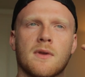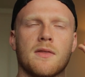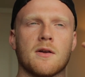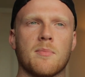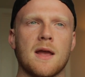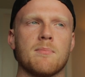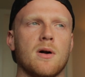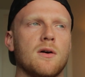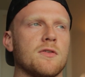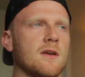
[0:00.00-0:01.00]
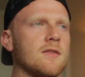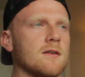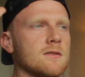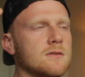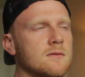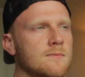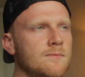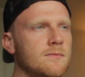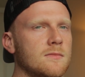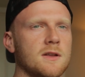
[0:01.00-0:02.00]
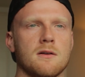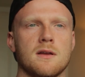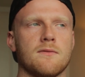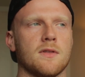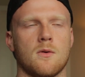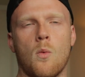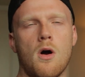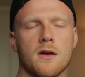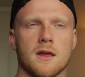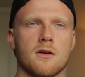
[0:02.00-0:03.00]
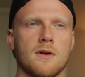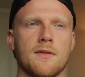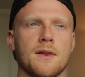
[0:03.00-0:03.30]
their paintballs and their, you know, even their walking around the